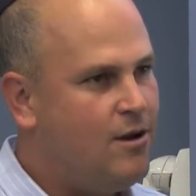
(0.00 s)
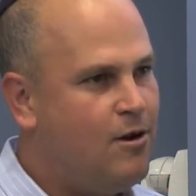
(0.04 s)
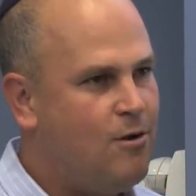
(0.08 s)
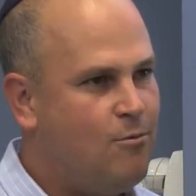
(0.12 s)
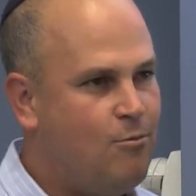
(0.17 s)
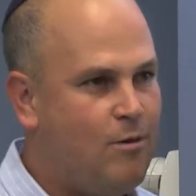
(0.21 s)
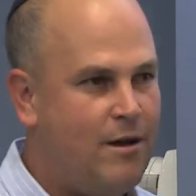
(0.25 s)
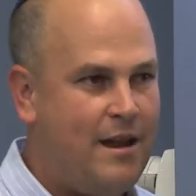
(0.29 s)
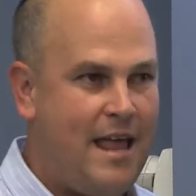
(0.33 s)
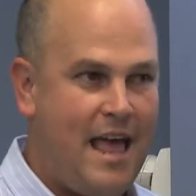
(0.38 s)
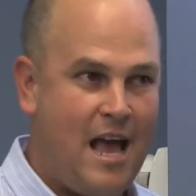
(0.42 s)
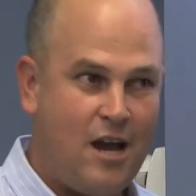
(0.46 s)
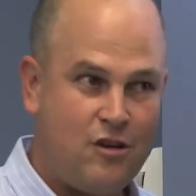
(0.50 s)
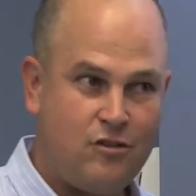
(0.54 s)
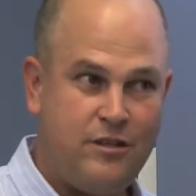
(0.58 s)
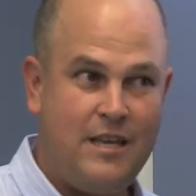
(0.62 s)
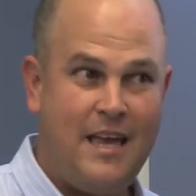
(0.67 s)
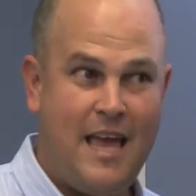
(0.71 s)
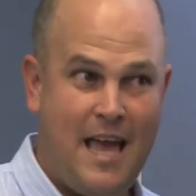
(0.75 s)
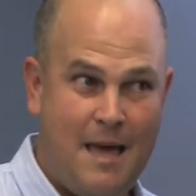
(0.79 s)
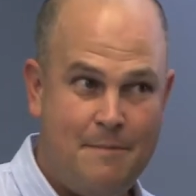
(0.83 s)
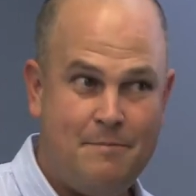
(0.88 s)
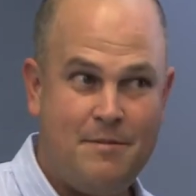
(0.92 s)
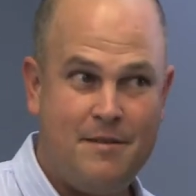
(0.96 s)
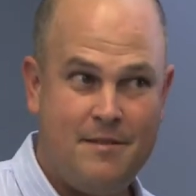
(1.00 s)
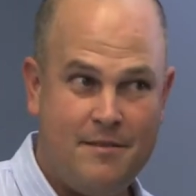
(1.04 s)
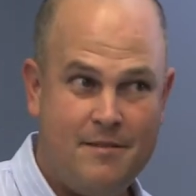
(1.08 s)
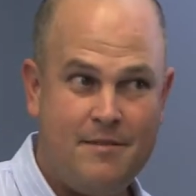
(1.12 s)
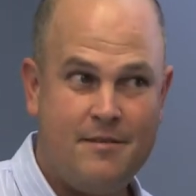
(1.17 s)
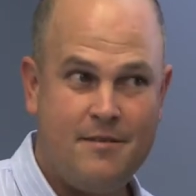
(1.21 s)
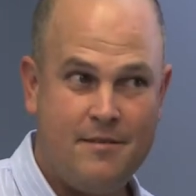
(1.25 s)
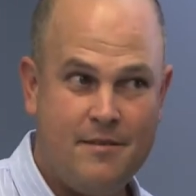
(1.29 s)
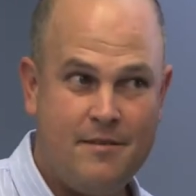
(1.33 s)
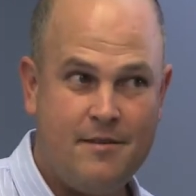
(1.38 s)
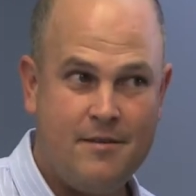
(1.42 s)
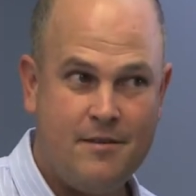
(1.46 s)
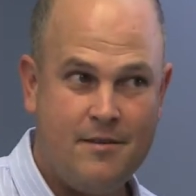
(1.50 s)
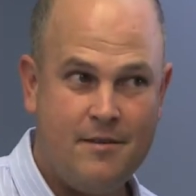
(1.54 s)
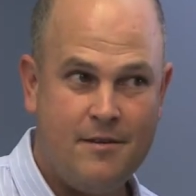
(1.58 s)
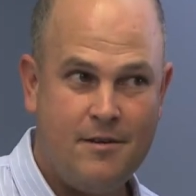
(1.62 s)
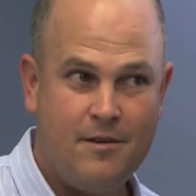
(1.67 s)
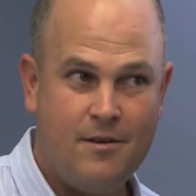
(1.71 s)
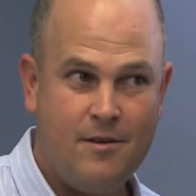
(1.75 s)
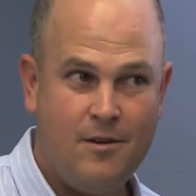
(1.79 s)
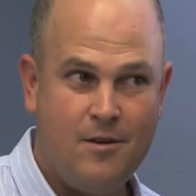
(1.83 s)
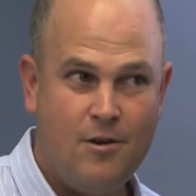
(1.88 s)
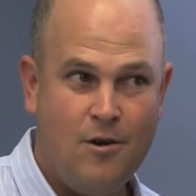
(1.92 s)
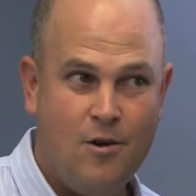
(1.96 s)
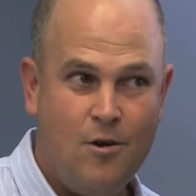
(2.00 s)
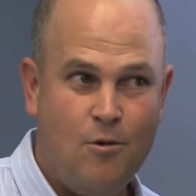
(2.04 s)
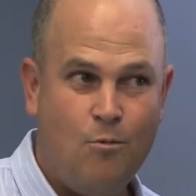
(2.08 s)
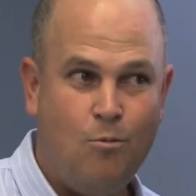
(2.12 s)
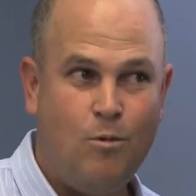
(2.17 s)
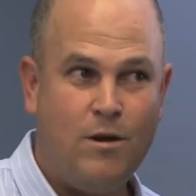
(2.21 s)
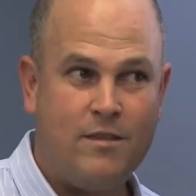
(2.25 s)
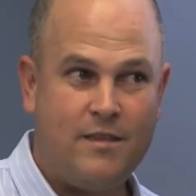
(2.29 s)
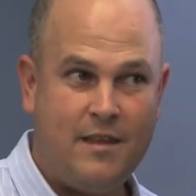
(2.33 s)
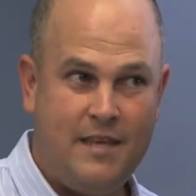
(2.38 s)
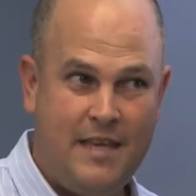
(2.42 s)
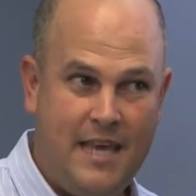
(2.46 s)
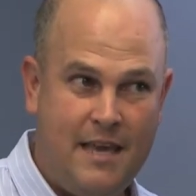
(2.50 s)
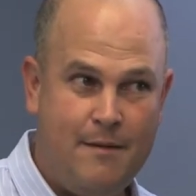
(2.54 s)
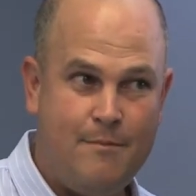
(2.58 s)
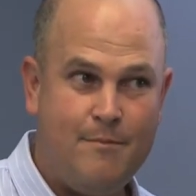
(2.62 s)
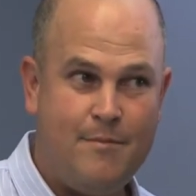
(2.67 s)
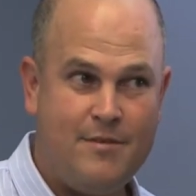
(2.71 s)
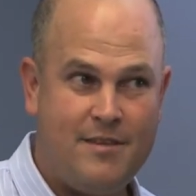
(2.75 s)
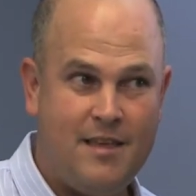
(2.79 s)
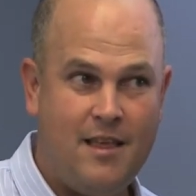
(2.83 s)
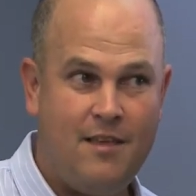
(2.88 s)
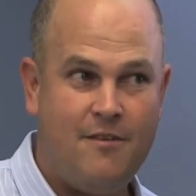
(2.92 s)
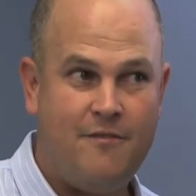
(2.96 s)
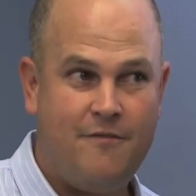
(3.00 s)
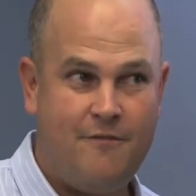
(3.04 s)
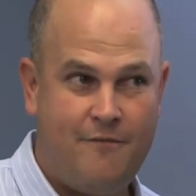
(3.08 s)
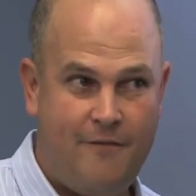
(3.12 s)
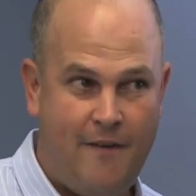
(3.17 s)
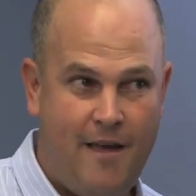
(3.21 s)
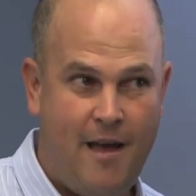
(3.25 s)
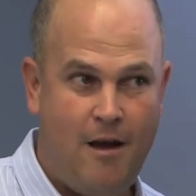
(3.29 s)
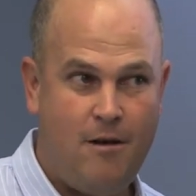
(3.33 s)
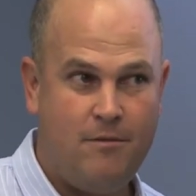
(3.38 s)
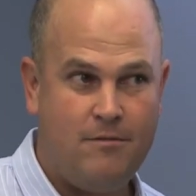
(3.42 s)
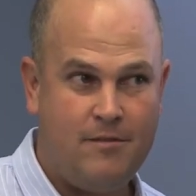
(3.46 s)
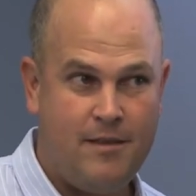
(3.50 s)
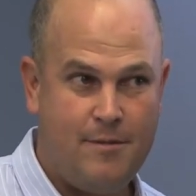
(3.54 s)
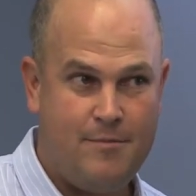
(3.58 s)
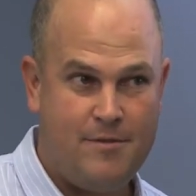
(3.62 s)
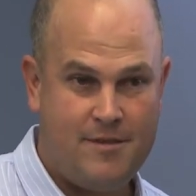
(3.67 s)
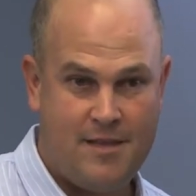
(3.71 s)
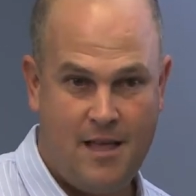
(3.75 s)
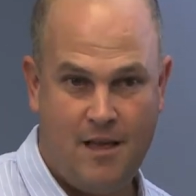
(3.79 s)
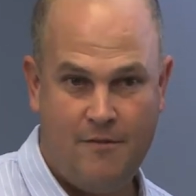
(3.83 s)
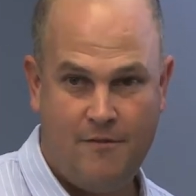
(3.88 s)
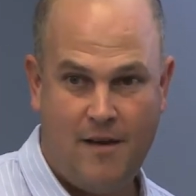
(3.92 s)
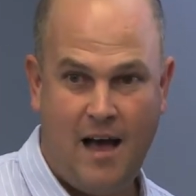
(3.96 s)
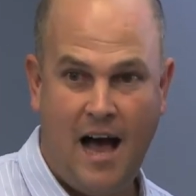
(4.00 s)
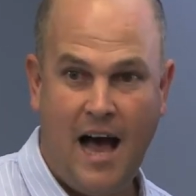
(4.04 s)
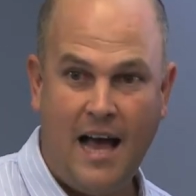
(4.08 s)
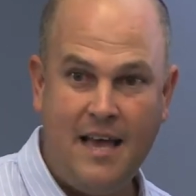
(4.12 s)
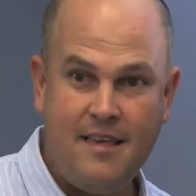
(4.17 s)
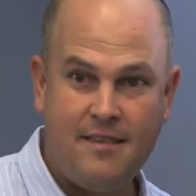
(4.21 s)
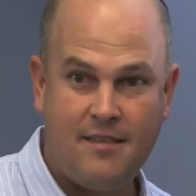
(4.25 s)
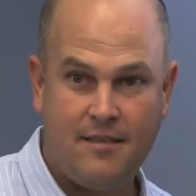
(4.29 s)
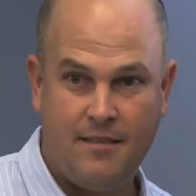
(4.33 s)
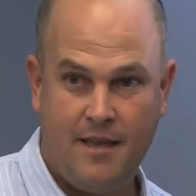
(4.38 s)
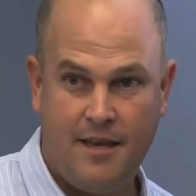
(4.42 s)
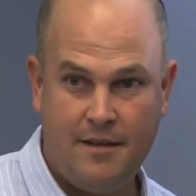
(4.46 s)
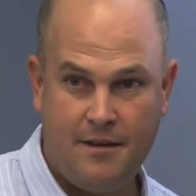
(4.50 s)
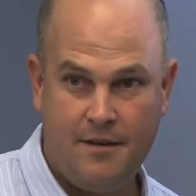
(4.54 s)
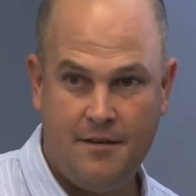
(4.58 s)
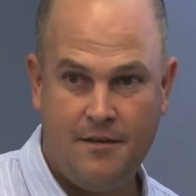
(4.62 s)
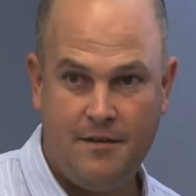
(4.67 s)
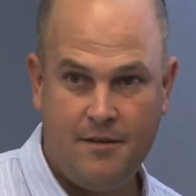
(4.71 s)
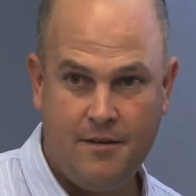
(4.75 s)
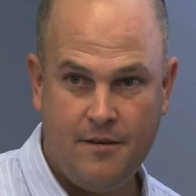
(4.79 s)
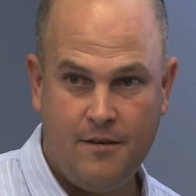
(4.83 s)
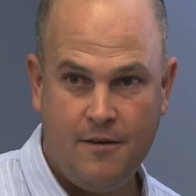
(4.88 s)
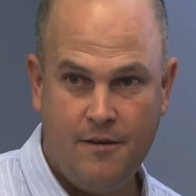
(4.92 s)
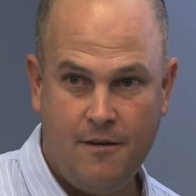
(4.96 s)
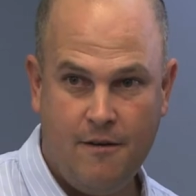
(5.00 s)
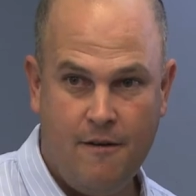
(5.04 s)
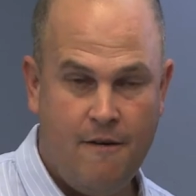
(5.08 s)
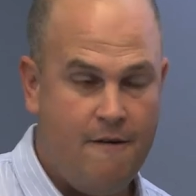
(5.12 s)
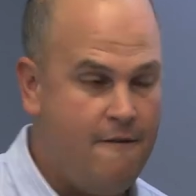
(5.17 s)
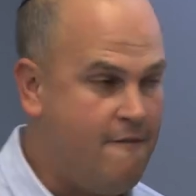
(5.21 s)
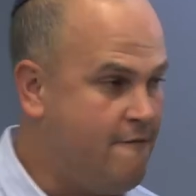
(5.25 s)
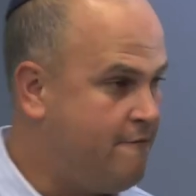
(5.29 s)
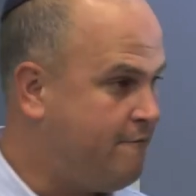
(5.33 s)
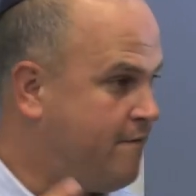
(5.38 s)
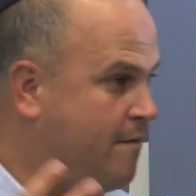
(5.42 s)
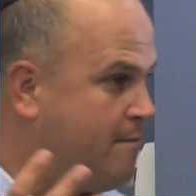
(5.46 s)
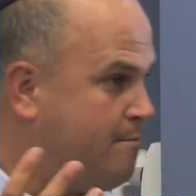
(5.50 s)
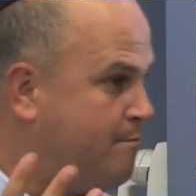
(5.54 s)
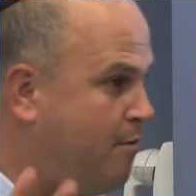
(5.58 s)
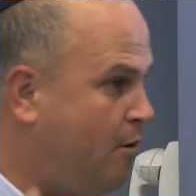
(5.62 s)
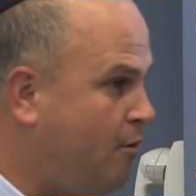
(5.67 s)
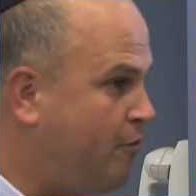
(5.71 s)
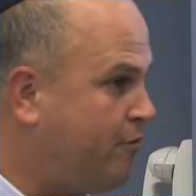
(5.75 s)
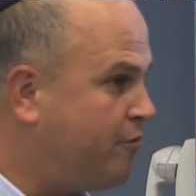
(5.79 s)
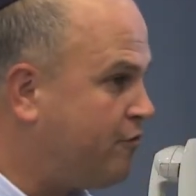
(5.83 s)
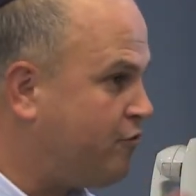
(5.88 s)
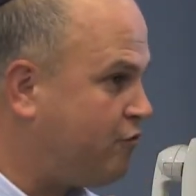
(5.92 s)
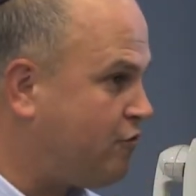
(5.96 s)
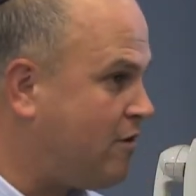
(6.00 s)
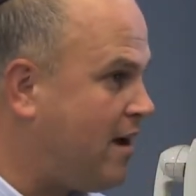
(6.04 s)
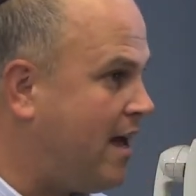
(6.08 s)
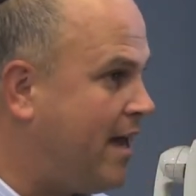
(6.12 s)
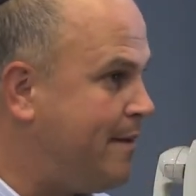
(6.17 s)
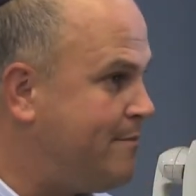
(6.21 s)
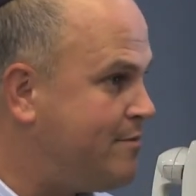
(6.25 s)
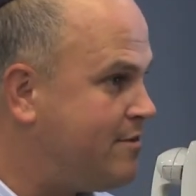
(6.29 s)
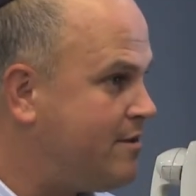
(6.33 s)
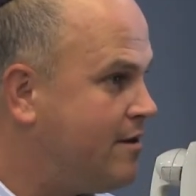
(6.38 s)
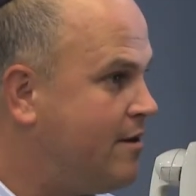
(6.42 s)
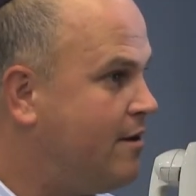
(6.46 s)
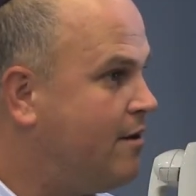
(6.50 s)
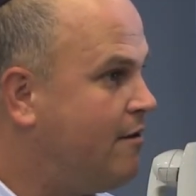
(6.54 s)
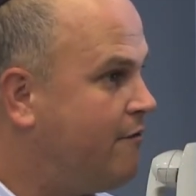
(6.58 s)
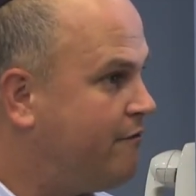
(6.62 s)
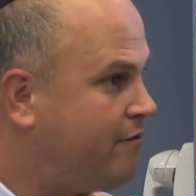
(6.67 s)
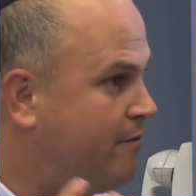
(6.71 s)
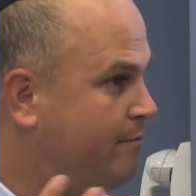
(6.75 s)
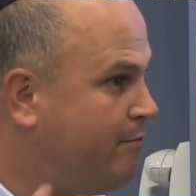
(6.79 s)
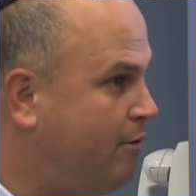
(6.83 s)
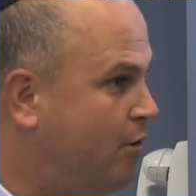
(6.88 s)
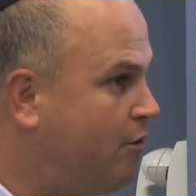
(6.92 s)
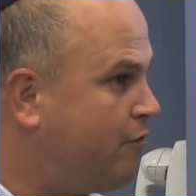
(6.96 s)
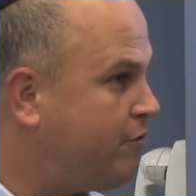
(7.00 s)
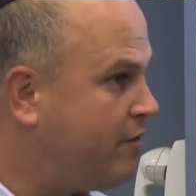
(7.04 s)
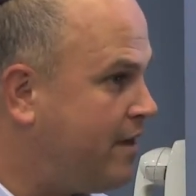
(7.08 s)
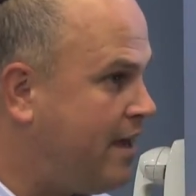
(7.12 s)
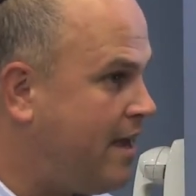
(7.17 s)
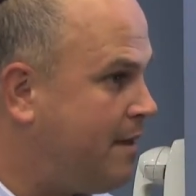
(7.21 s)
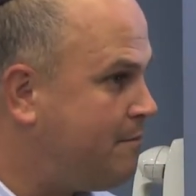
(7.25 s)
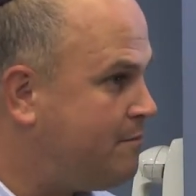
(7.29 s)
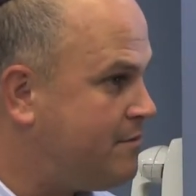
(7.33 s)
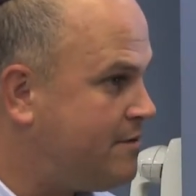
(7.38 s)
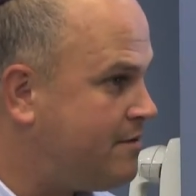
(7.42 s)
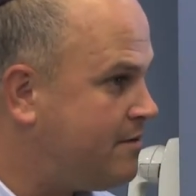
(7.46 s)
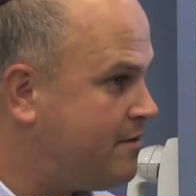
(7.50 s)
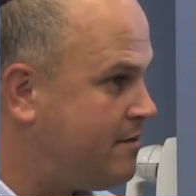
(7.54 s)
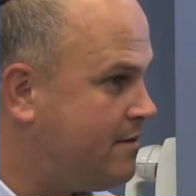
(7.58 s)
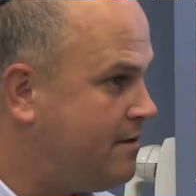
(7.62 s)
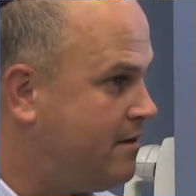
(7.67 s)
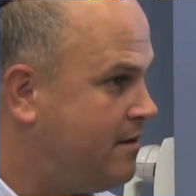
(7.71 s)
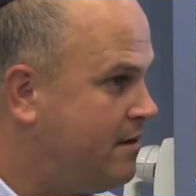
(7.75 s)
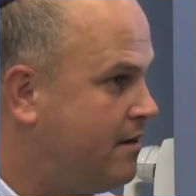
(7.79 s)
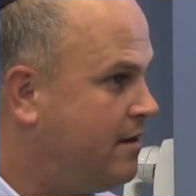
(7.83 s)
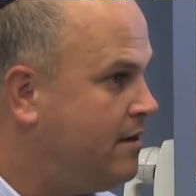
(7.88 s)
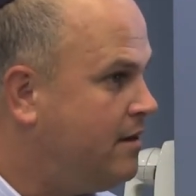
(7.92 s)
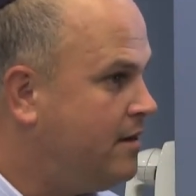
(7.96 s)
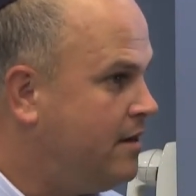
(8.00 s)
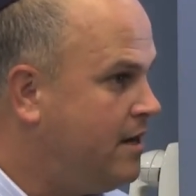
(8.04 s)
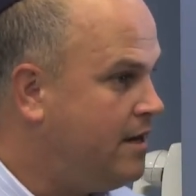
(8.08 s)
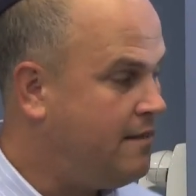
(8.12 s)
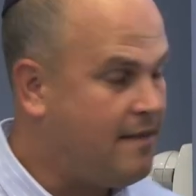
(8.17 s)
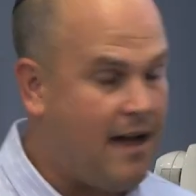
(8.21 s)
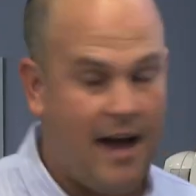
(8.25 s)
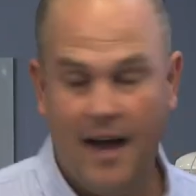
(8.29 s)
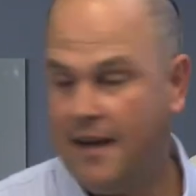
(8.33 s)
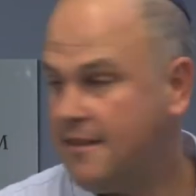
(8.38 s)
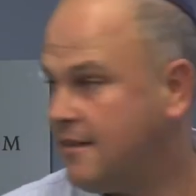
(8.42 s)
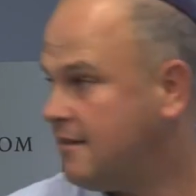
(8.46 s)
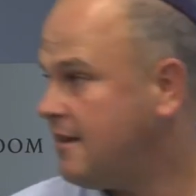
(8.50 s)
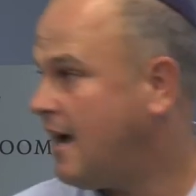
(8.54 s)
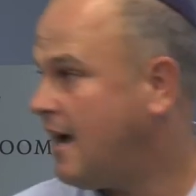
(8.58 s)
what actually happened was that he himself found himself isolated from both tribes, from both camps. He dies in